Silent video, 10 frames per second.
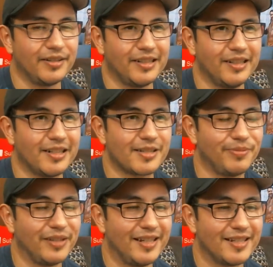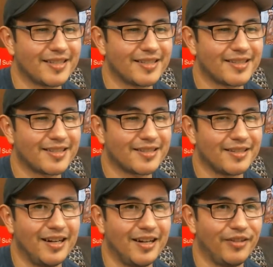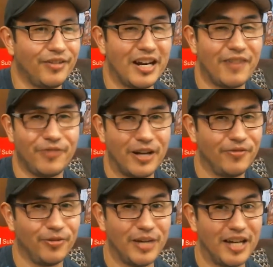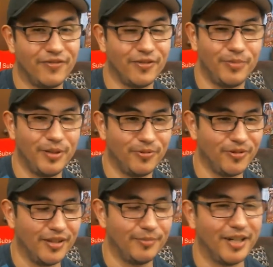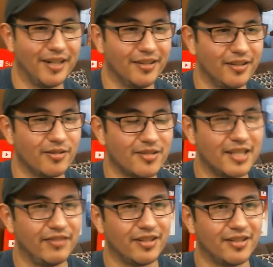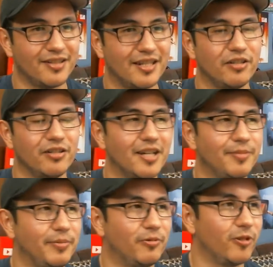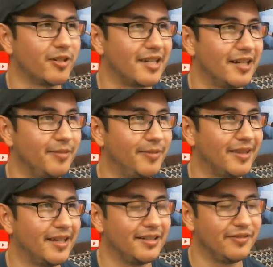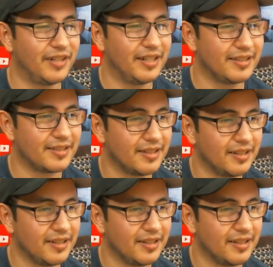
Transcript: in its place. And I feel bad for people that bought the Note 7 because I know a lot of people were excited about that device.